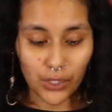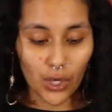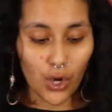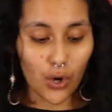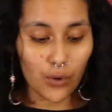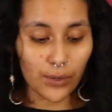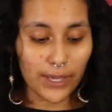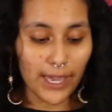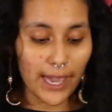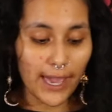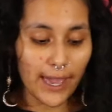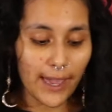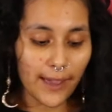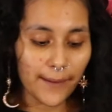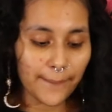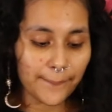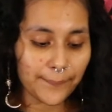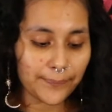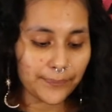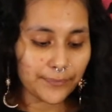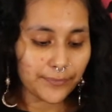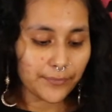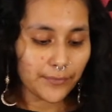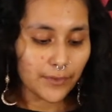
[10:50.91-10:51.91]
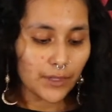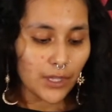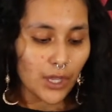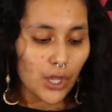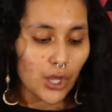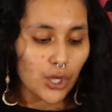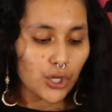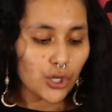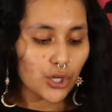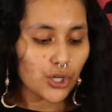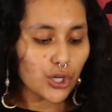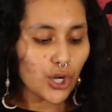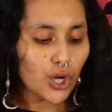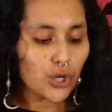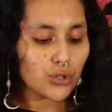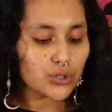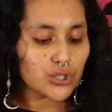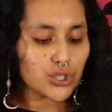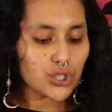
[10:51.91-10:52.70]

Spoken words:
Okay, you know,